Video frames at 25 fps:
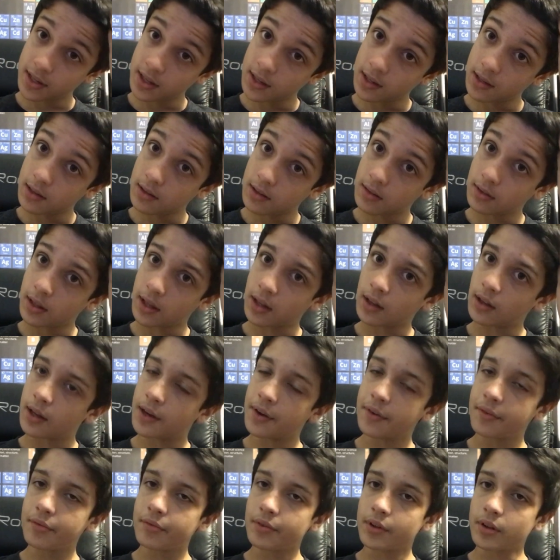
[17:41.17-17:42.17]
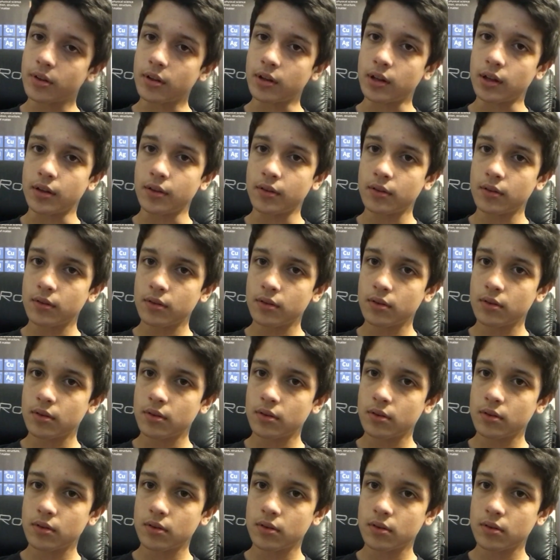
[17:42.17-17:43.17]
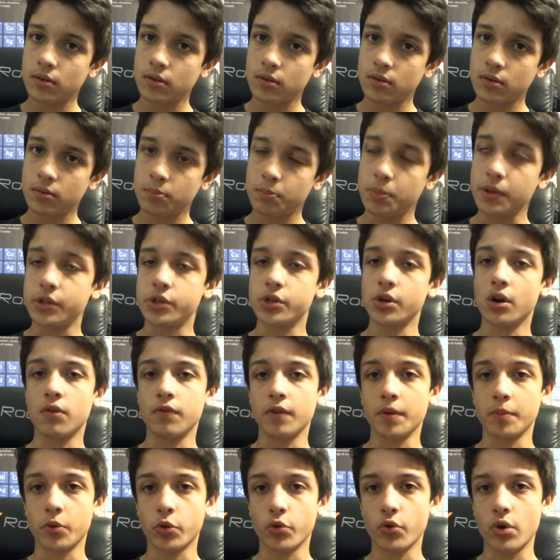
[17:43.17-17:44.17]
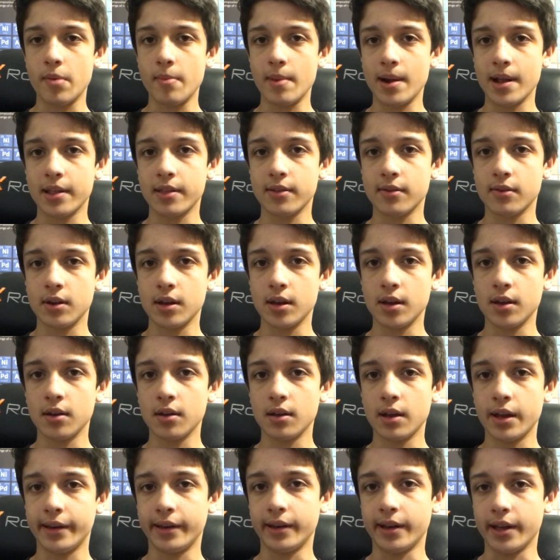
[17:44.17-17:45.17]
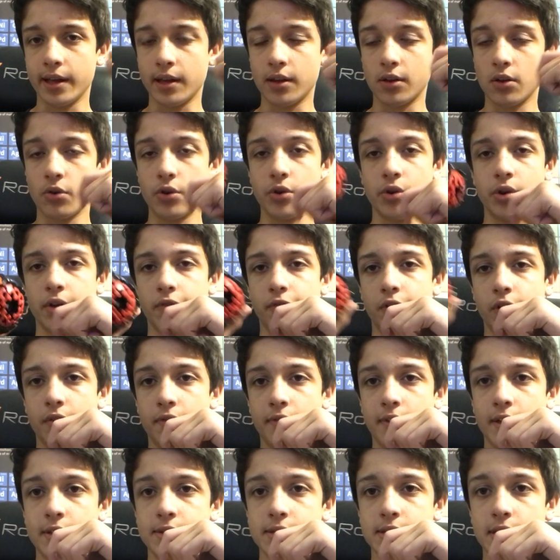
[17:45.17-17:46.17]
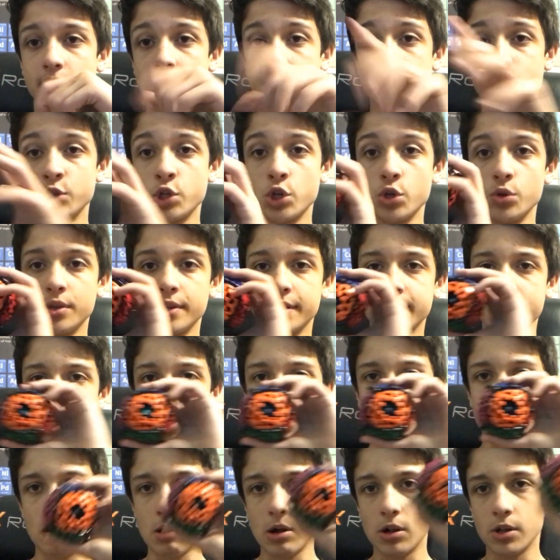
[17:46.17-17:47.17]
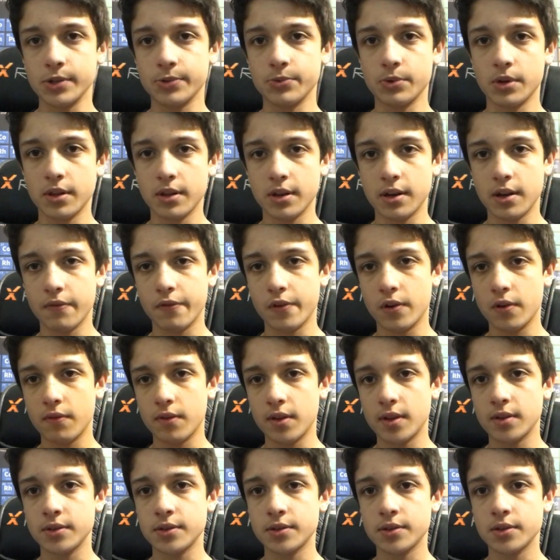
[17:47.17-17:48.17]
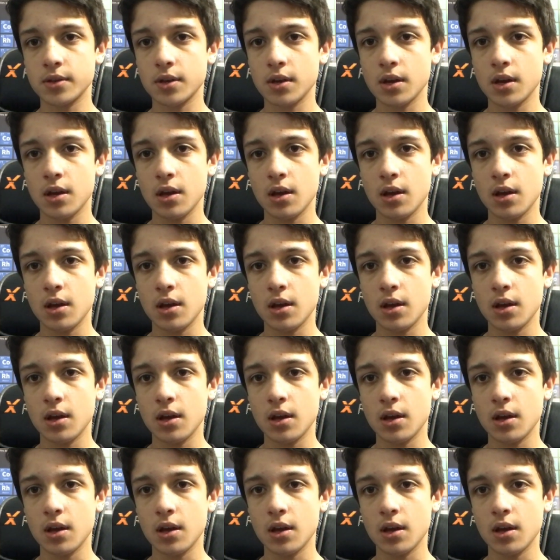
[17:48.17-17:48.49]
think, like, I don't really be solving 3x3 and, like, go to different events and choose gear ball as one of the different events.